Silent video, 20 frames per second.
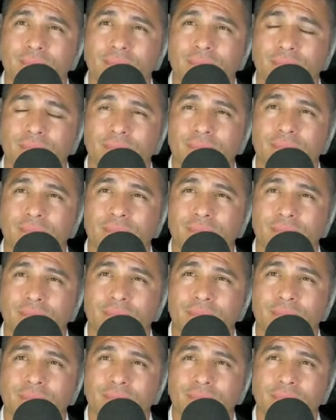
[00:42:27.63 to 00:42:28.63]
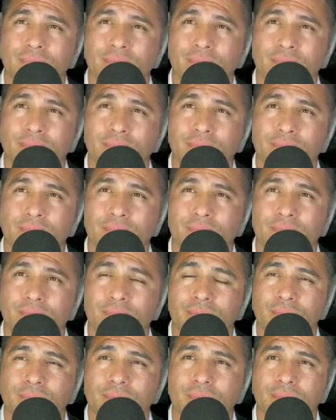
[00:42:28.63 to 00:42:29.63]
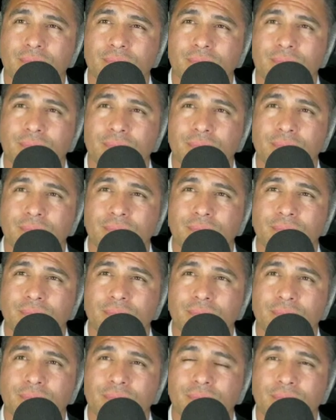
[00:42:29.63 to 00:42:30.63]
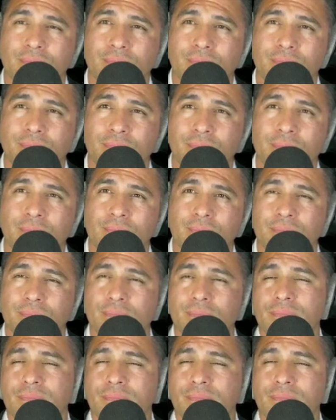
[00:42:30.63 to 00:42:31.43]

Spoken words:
[no speech]